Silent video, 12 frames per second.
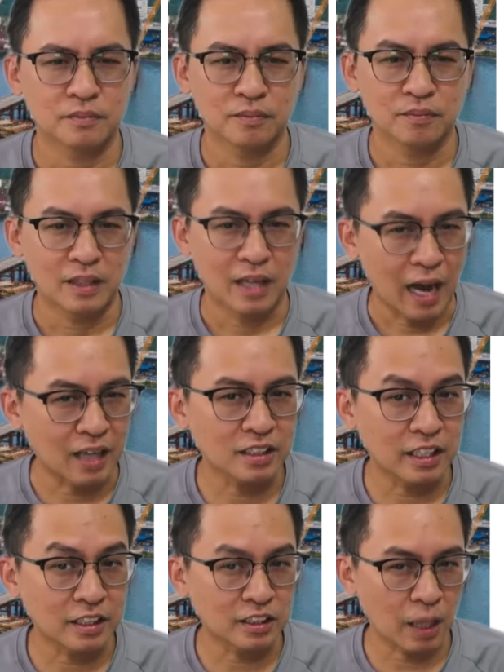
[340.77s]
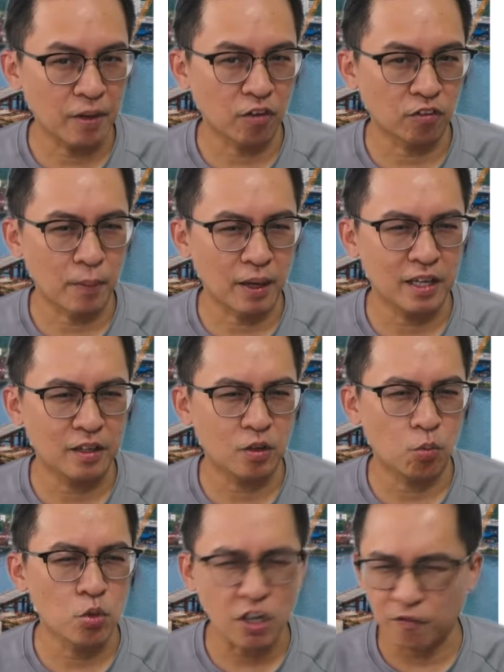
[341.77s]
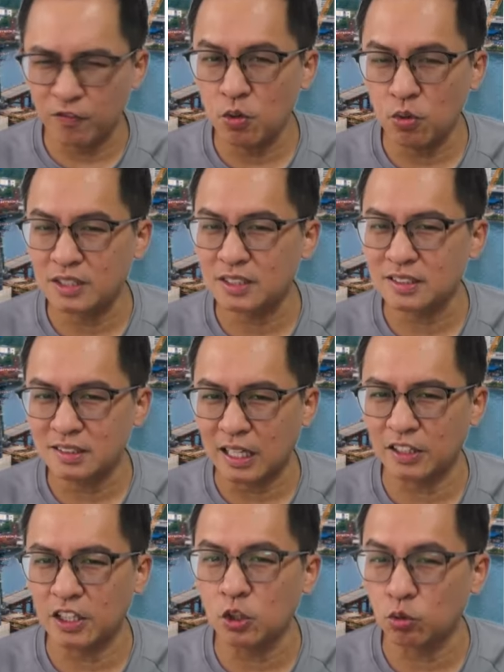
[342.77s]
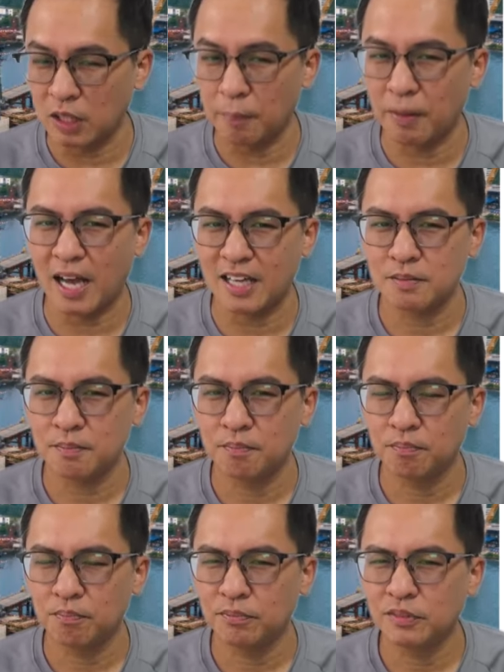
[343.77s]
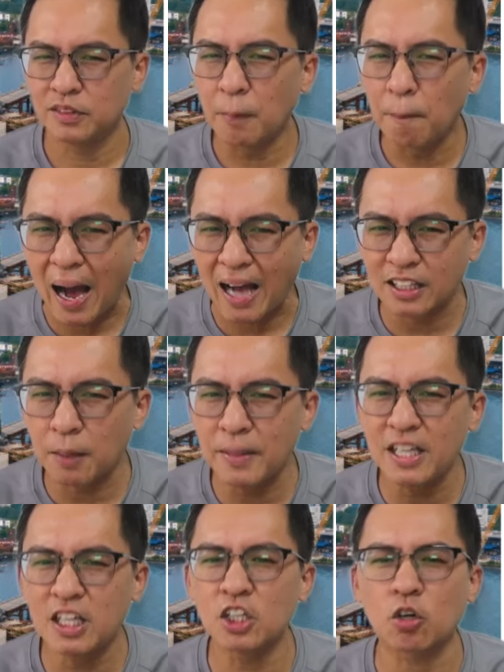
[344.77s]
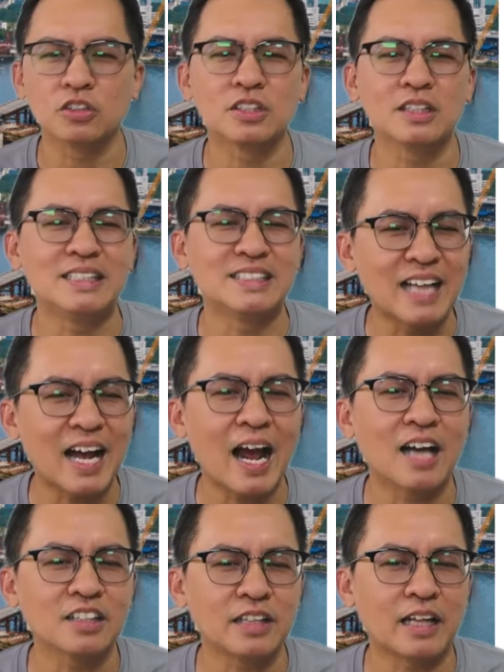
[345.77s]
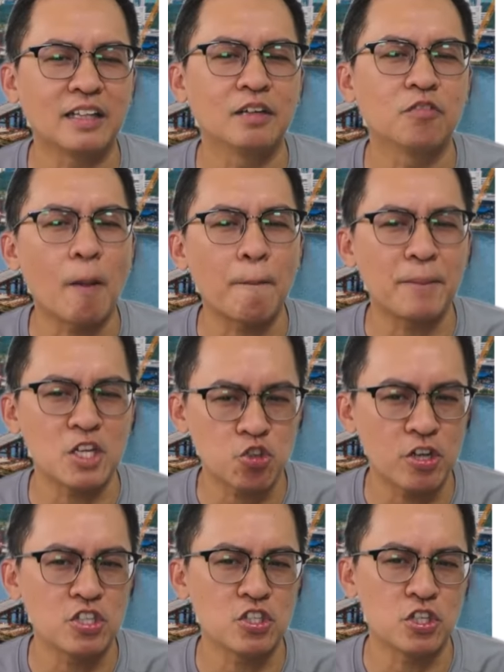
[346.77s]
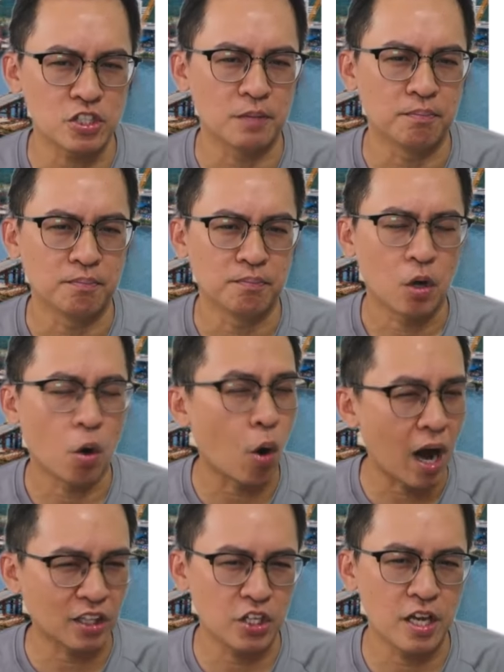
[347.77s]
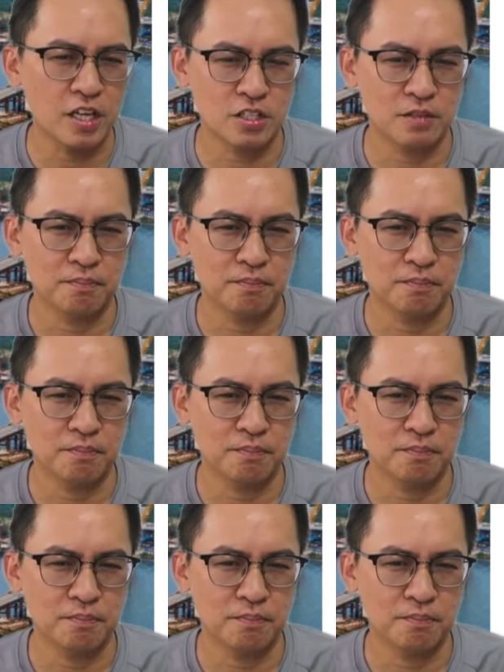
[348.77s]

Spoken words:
Other than the timing of the market, which I feel is starting to stabilize, the other bigger concern is none other than the rapid train system or RTS.